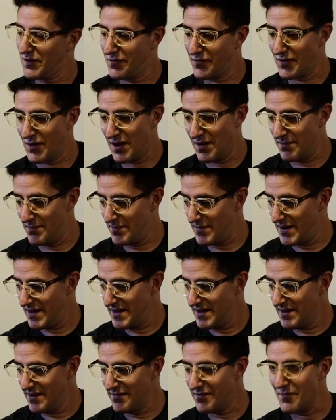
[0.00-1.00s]
from
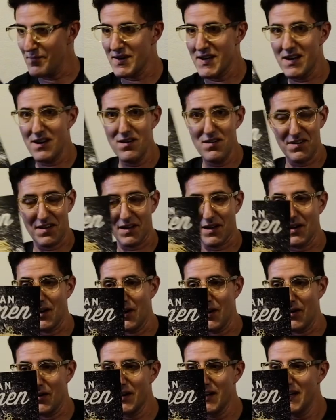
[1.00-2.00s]
years
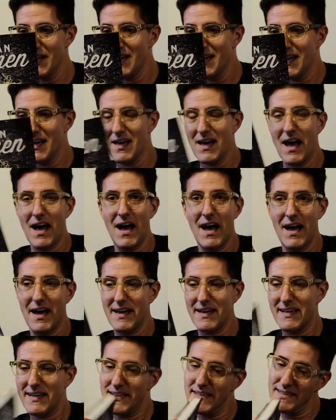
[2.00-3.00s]
ago,
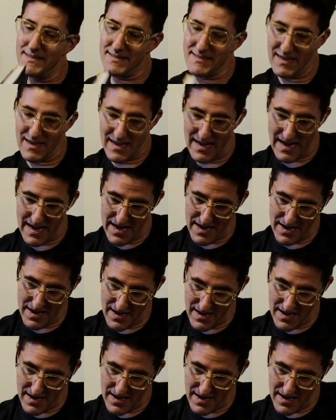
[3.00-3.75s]
he's got